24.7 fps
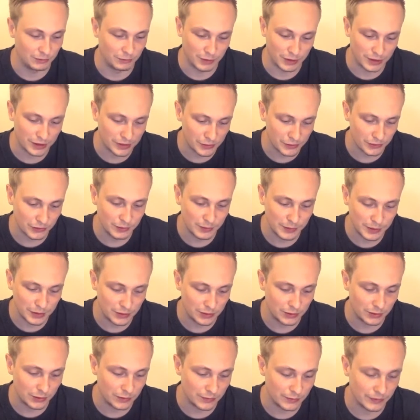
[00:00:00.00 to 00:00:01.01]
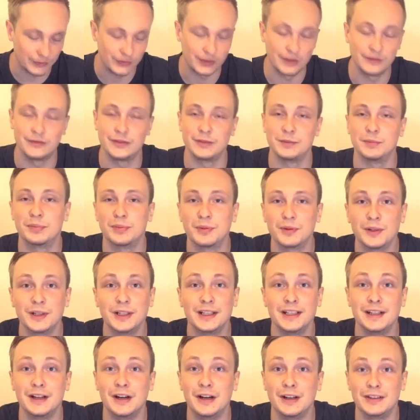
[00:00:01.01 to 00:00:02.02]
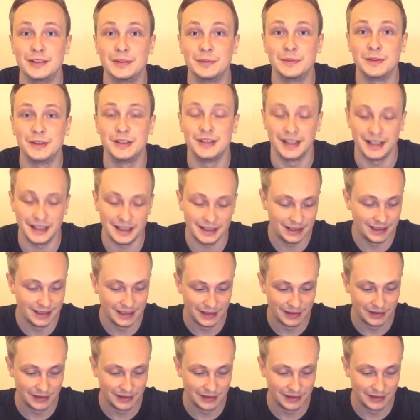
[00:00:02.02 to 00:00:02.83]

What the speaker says: We're going to be going over something pretty awesome today.